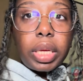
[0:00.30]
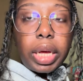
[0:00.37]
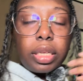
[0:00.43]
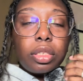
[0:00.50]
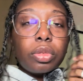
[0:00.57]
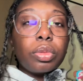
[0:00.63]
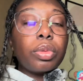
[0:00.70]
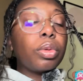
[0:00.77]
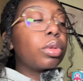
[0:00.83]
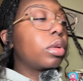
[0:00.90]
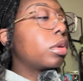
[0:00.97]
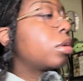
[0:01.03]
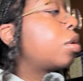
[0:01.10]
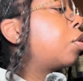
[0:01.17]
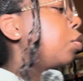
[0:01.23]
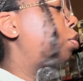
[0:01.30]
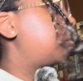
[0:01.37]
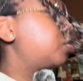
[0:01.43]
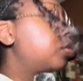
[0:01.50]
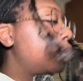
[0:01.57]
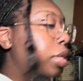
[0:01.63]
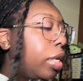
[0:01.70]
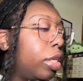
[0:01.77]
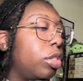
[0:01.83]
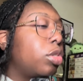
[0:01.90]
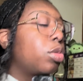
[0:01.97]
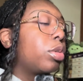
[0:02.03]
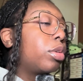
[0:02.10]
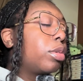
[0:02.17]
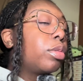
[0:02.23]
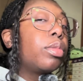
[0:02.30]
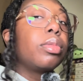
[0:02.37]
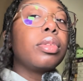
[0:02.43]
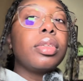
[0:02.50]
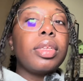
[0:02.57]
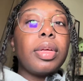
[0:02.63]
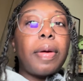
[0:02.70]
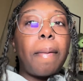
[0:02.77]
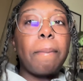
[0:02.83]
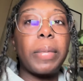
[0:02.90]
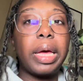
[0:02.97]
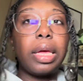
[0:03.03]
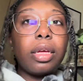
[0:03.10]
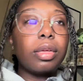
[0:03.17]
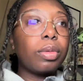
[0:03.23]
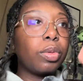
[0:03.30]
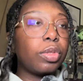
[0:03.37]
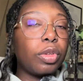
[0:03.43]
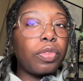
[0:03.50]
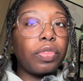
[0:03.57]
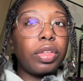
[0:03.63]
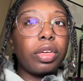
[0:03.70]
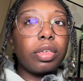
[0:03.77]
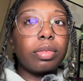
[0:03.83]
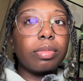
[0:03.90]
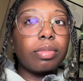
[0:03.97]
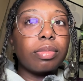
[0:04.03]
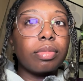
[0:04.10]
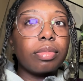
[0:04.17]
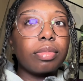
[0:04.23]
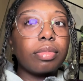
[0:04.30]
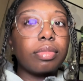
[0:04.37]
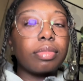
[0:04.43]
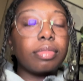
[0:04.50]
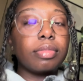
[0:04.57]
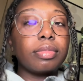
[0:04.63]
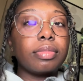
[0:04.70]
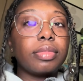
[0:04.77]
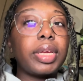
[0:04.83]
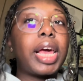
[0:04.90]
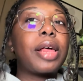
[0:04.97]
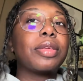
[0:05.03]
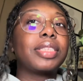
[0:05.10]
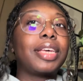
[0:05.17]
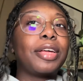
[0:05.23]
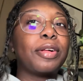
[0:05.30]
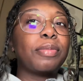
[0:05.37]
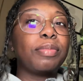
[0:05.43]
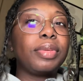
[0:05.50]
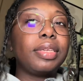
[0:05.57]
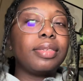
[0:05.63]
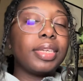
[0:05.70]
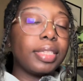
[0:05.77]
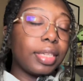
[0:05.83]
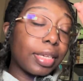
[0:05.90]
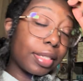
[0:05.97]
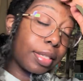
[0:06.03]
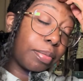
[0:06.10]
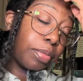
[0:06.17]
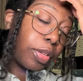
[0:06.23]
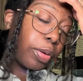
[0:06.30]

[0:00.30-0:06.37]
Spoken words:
I just recorded a whole intro. Mike was over there. How's that help me? It doesn't.